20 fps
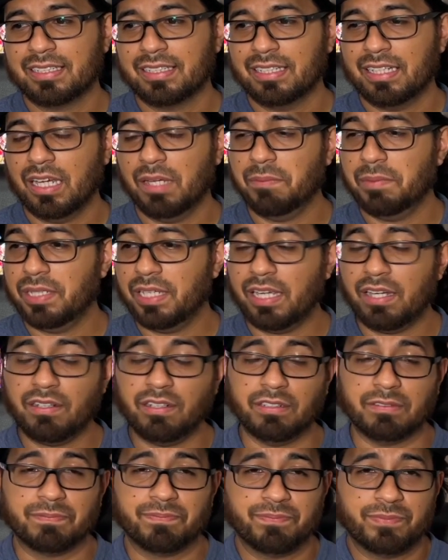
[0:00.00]
I mean, I don't
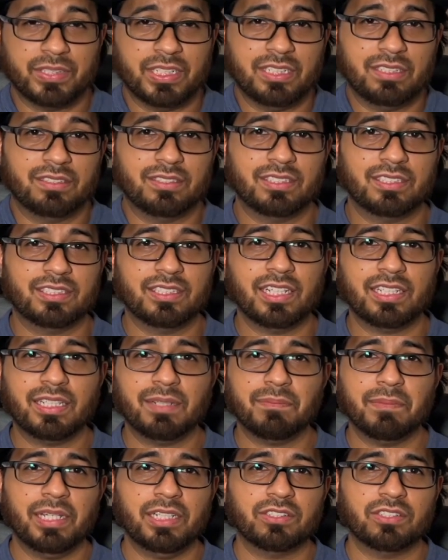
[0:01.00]
know. It's nothing
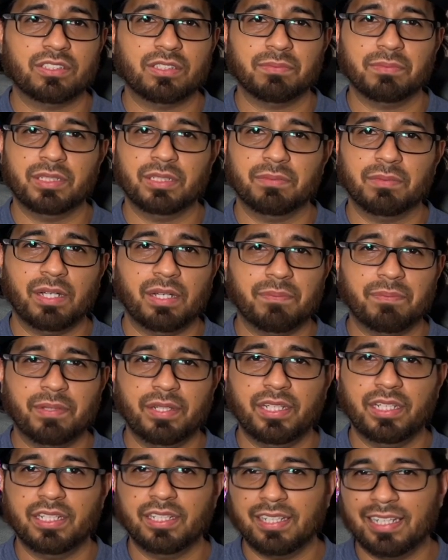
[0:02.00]
major to me, in my
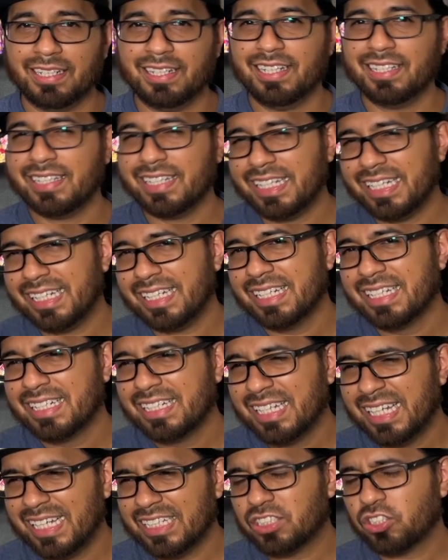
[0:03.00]
opinion. Like, nothing
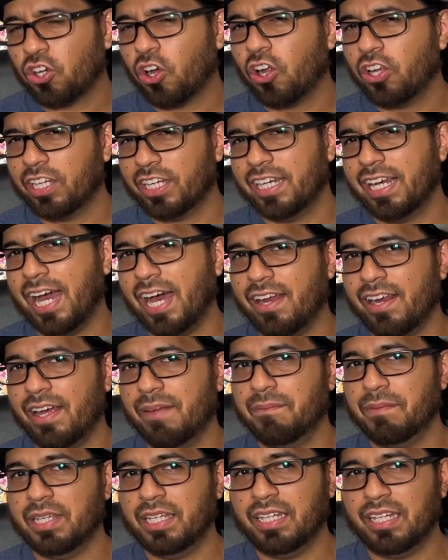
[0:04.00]
is calling out at
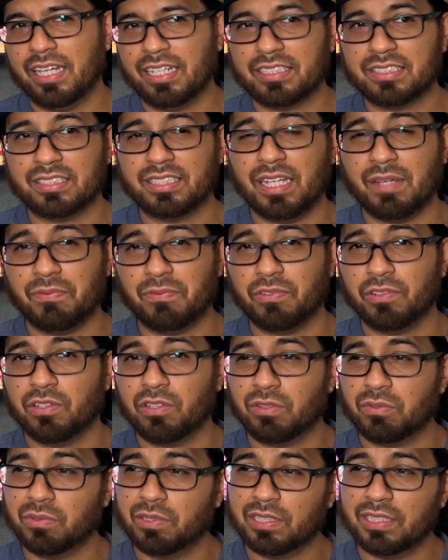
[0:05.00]
me except for
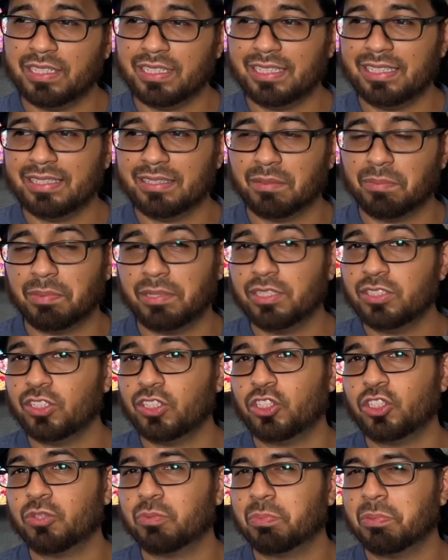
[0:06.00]
really the
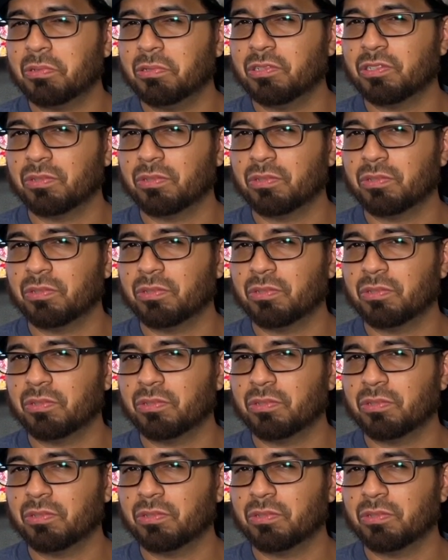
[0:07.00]
PlayStation Portal.